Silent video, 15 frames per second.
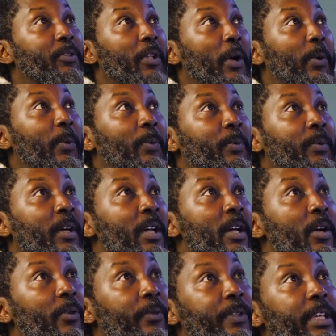So
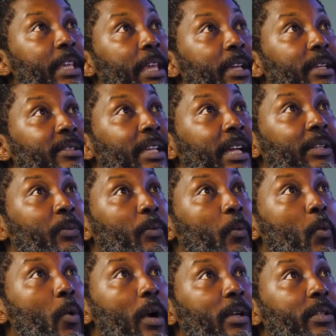over the years, I'd
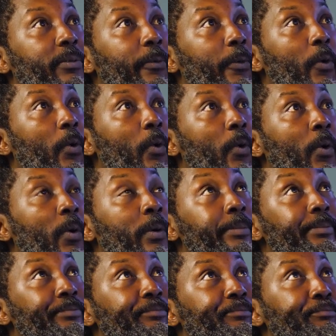worked for
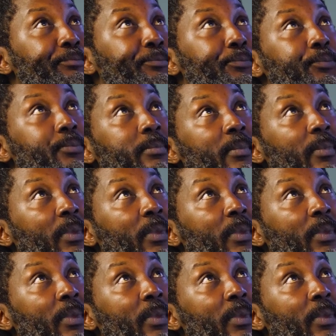a